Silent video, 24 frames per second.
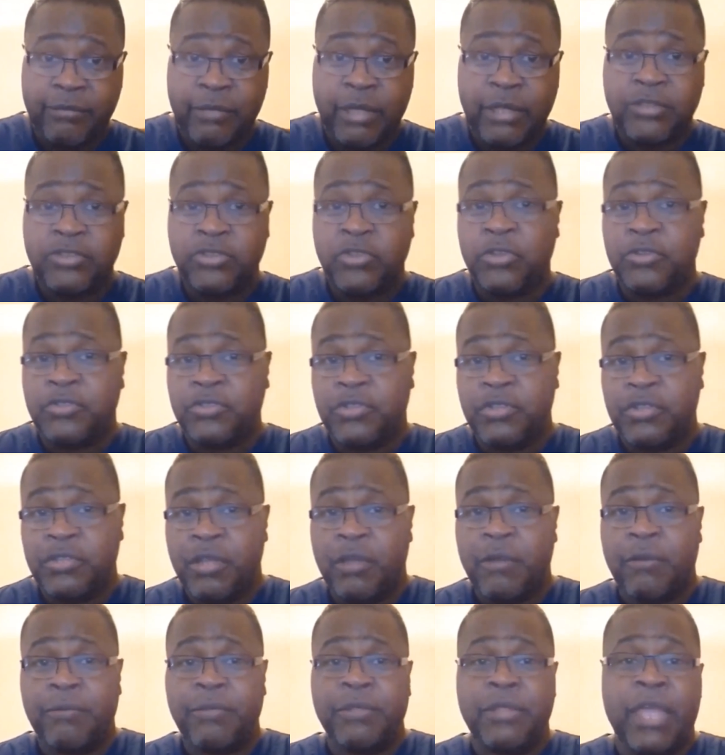And it's good to
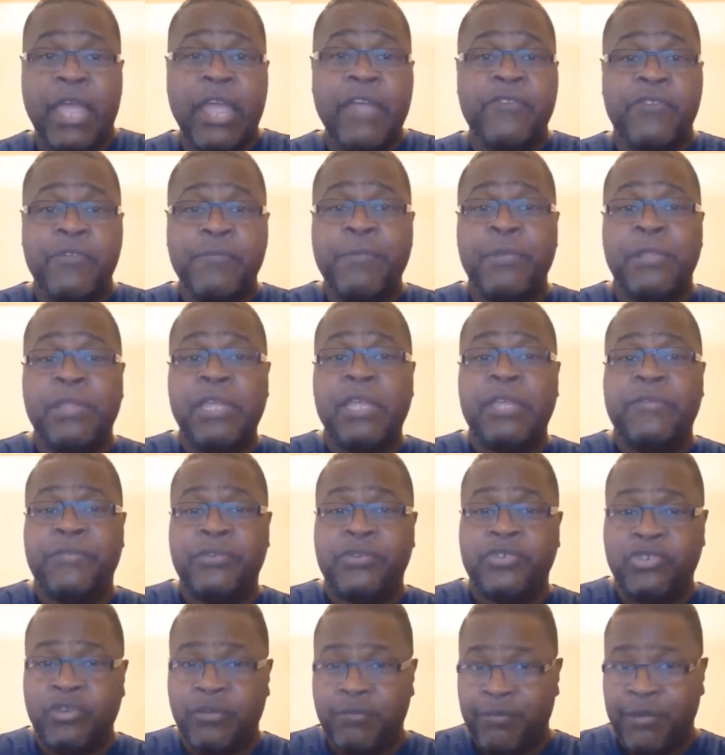know that every believer
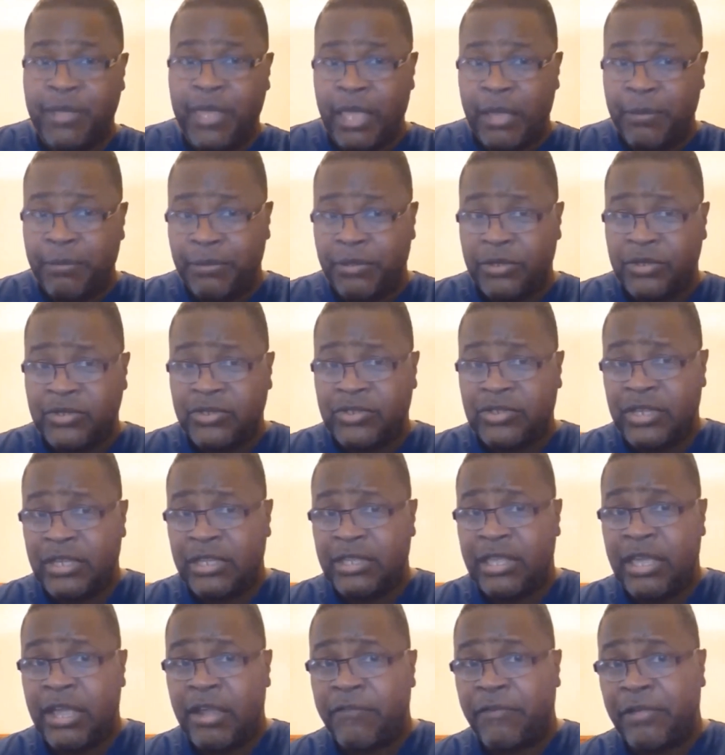should be able to see
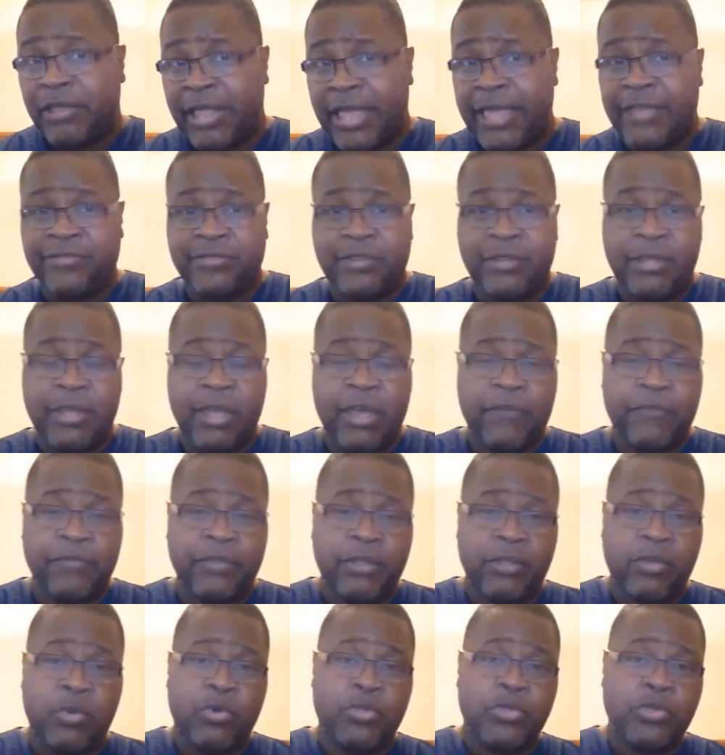the everlasting
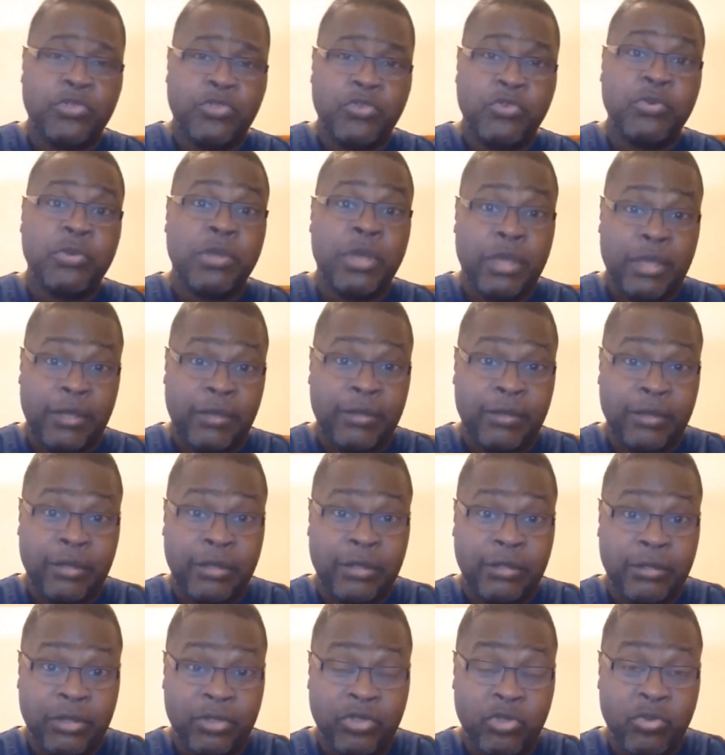covenant or the new cup,
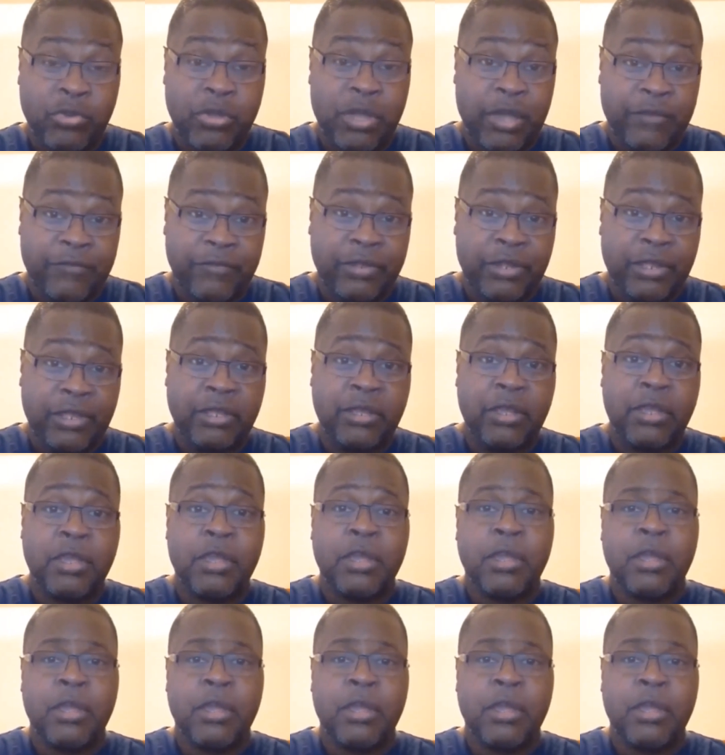the new covenant,